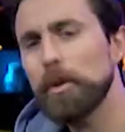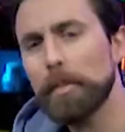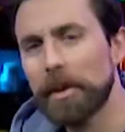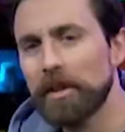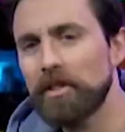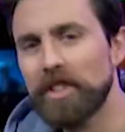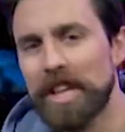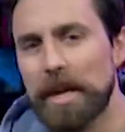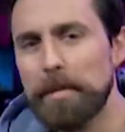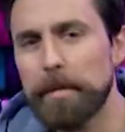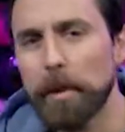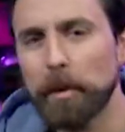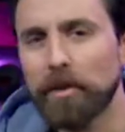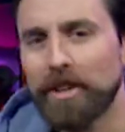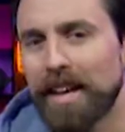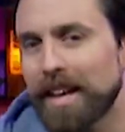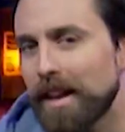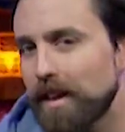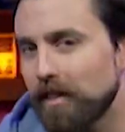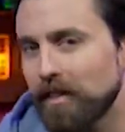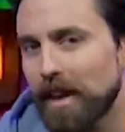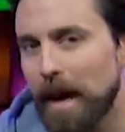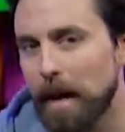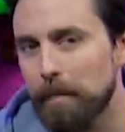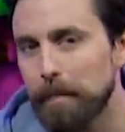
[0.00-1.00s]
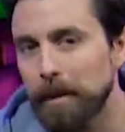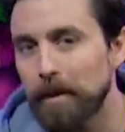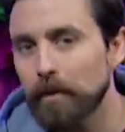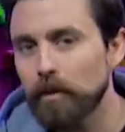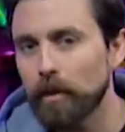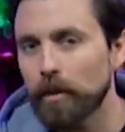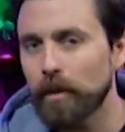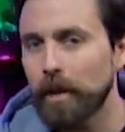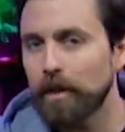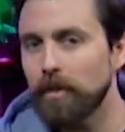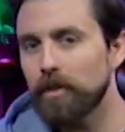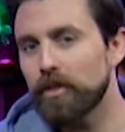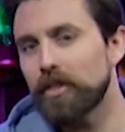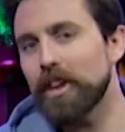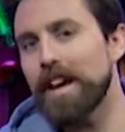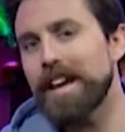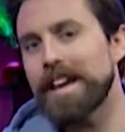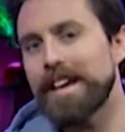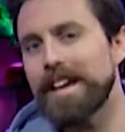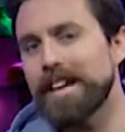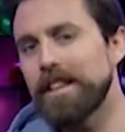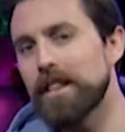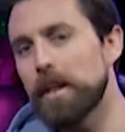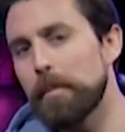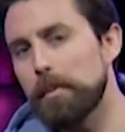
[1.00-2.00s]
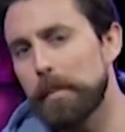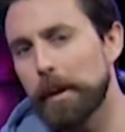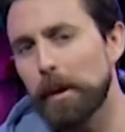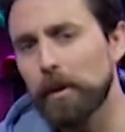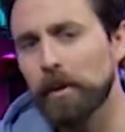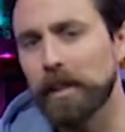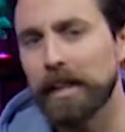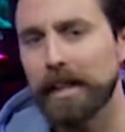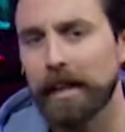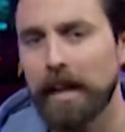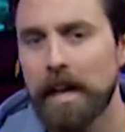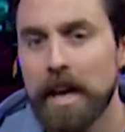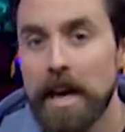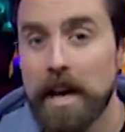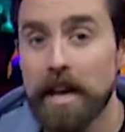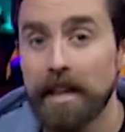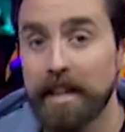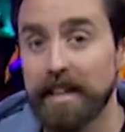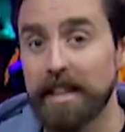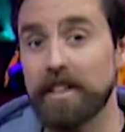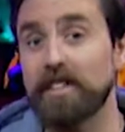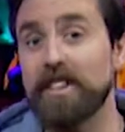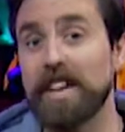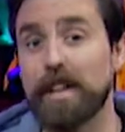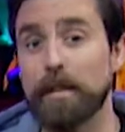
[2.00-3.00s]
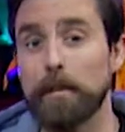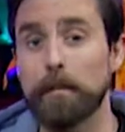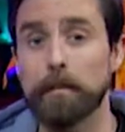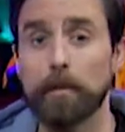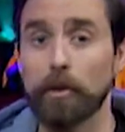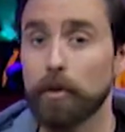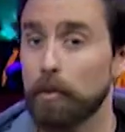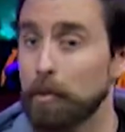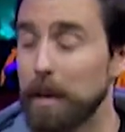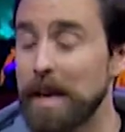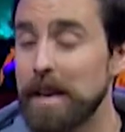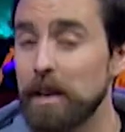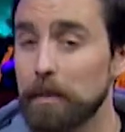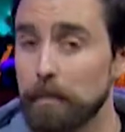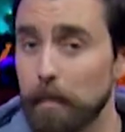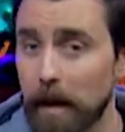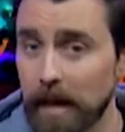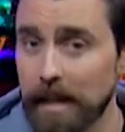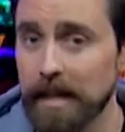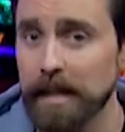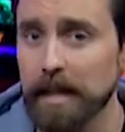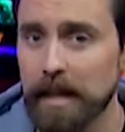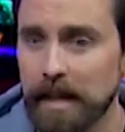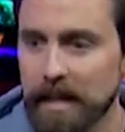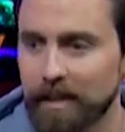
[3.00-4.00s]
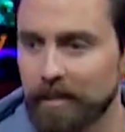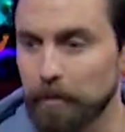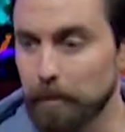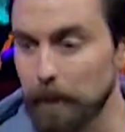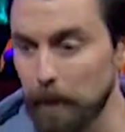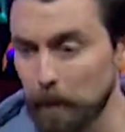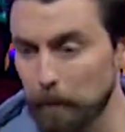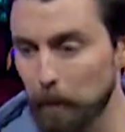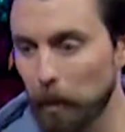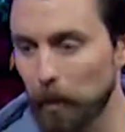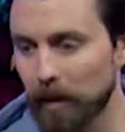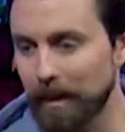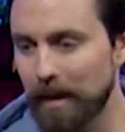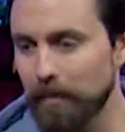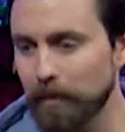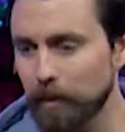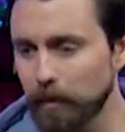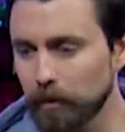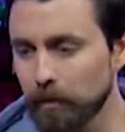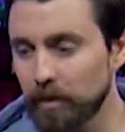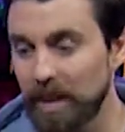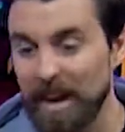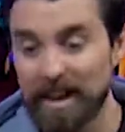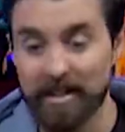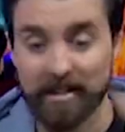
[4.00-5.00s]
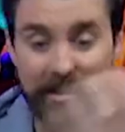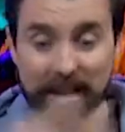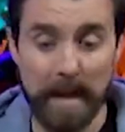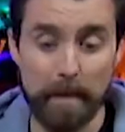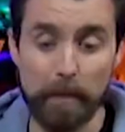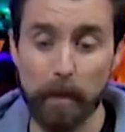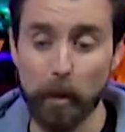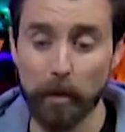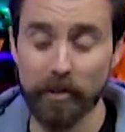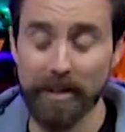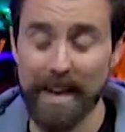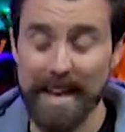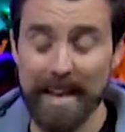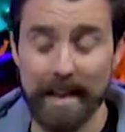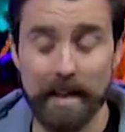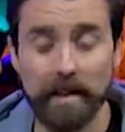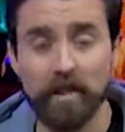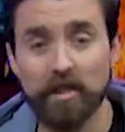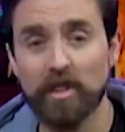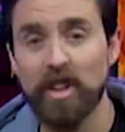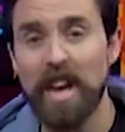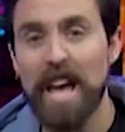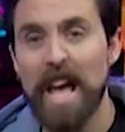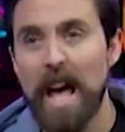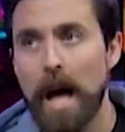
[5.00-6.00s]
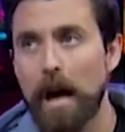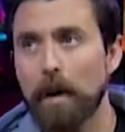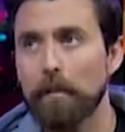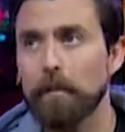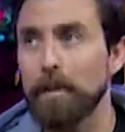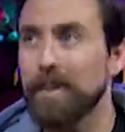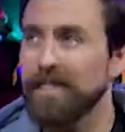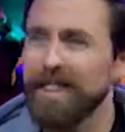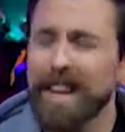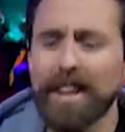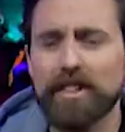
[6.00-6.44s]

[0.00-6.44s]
you must keep your tenants happy so they stay in the building. You need to get them to spend money, to build more levels, to get more tenants, and